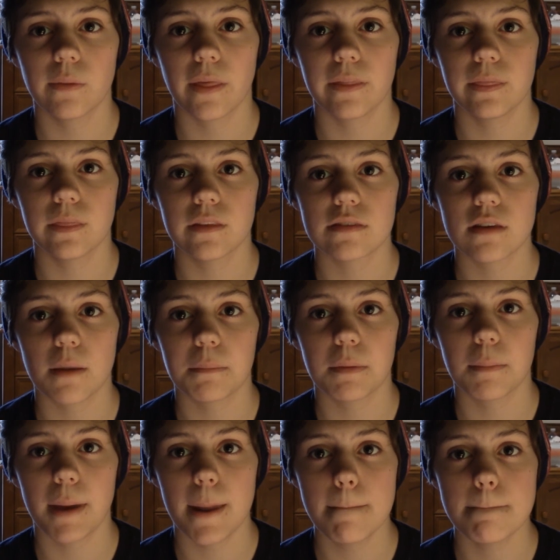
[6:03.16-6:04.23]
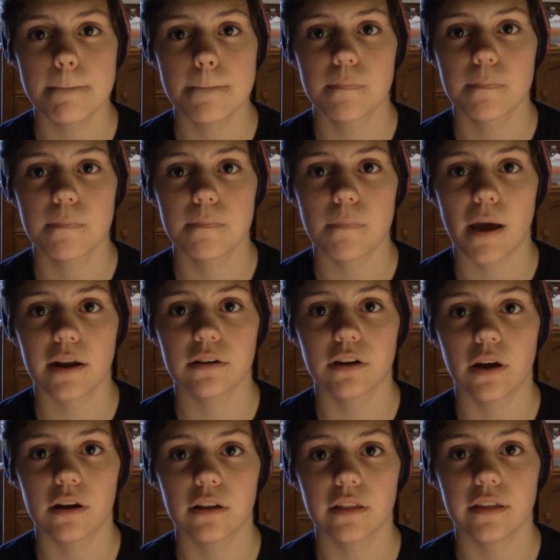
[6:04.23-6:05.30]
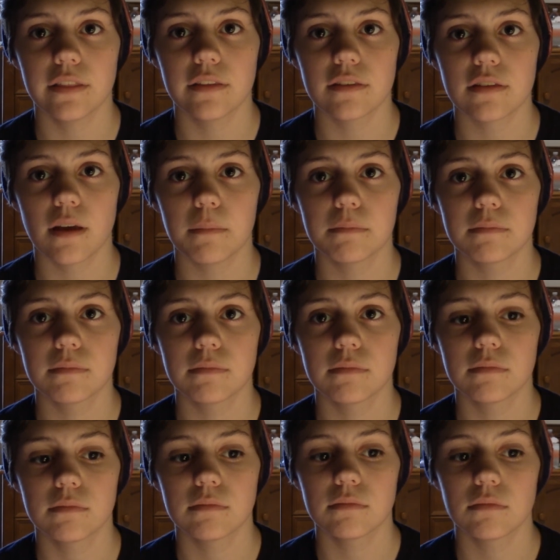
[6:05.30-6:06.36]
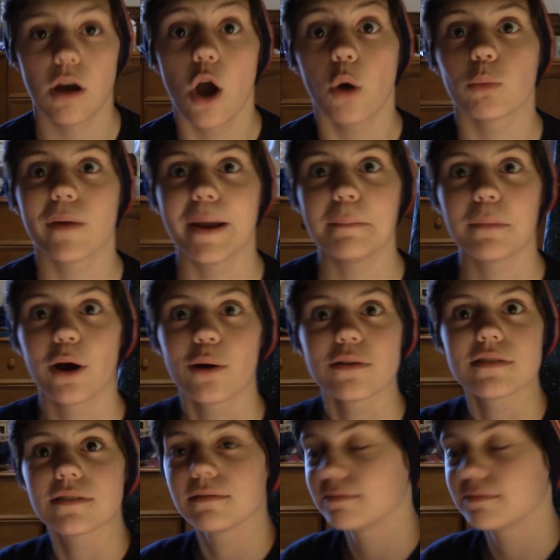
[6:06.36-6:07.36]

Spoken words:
lighten this up a bit. I don't know how to lighten this up. Rainbows.